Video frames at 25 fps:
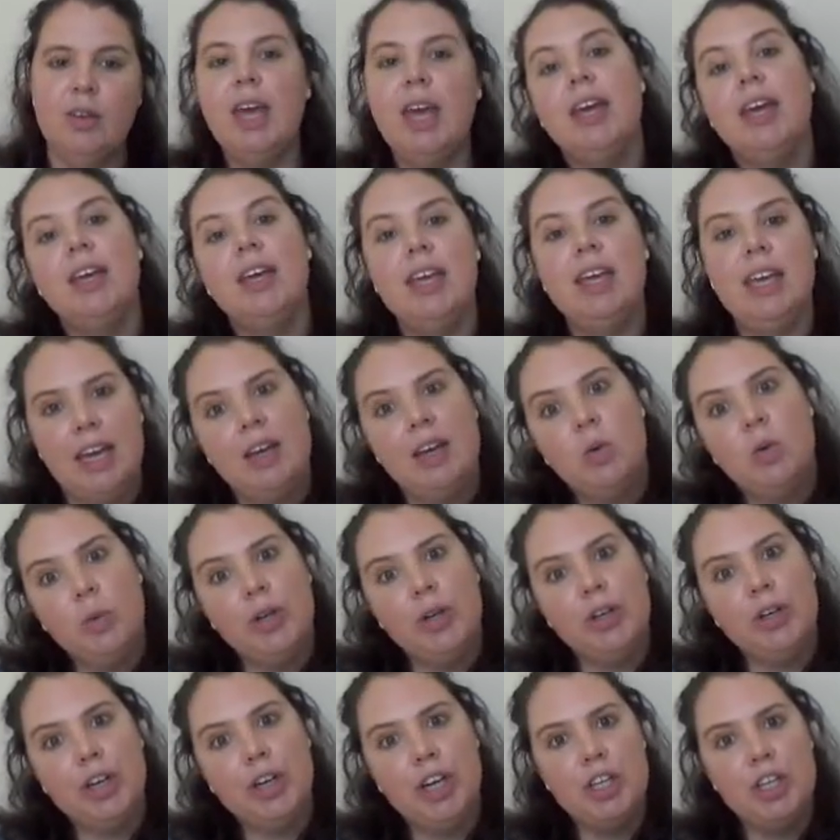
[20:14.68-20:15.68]
Okay, again,
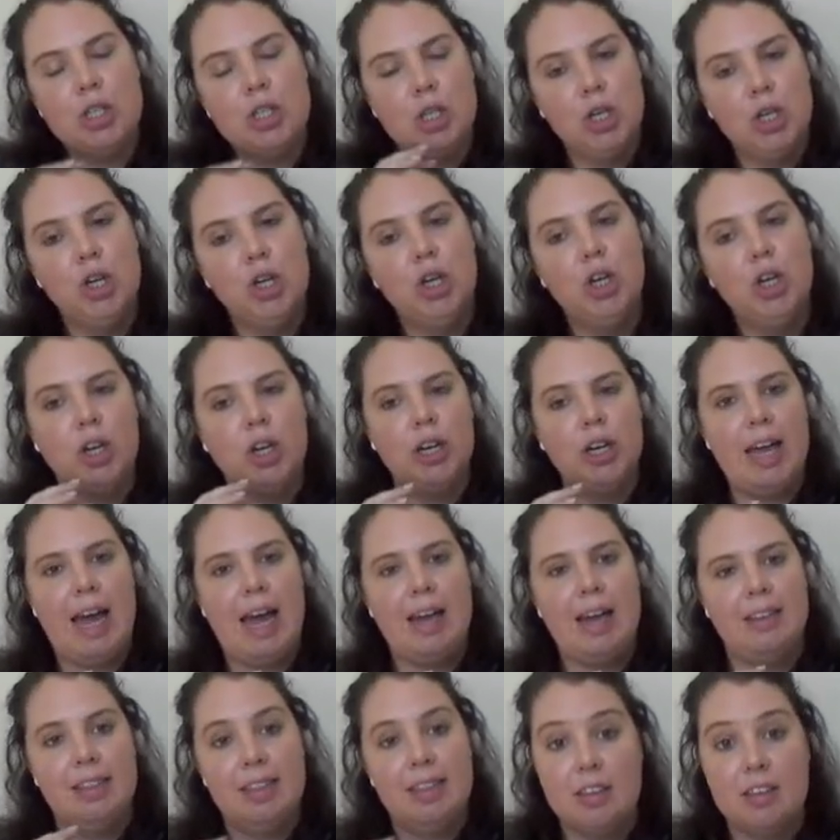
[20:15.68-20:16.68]
we're going to look,
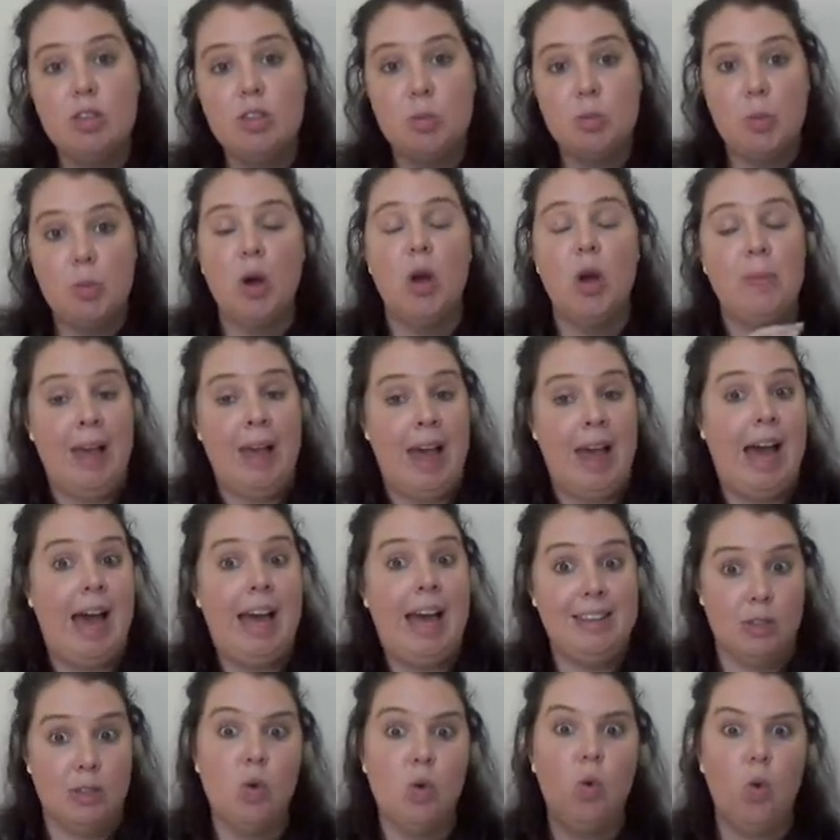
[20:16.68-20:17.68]
and this poem
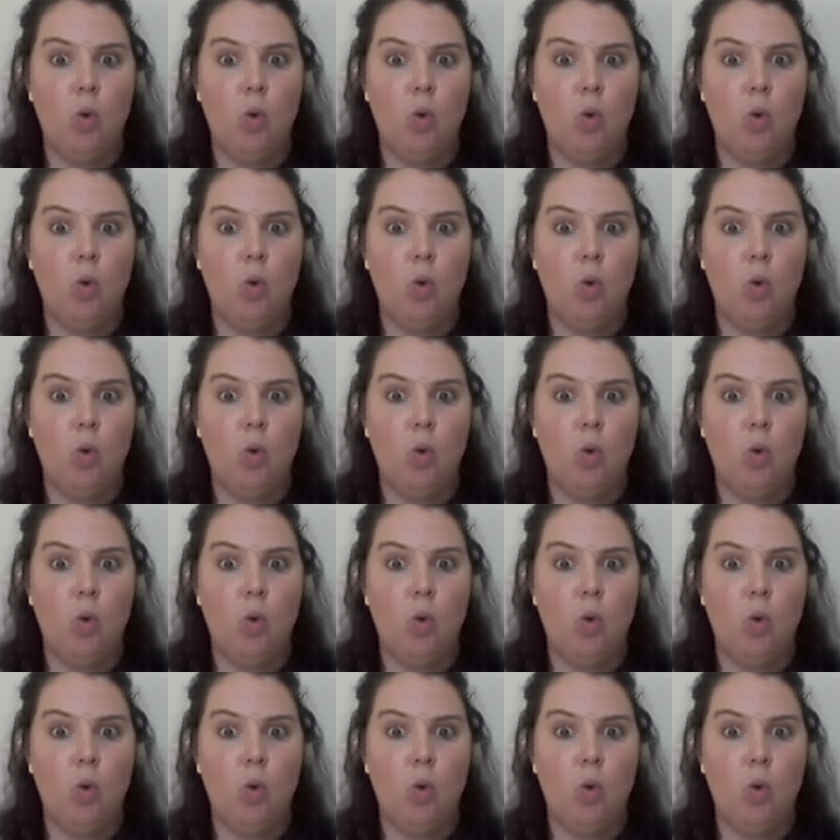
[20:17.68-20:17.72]
has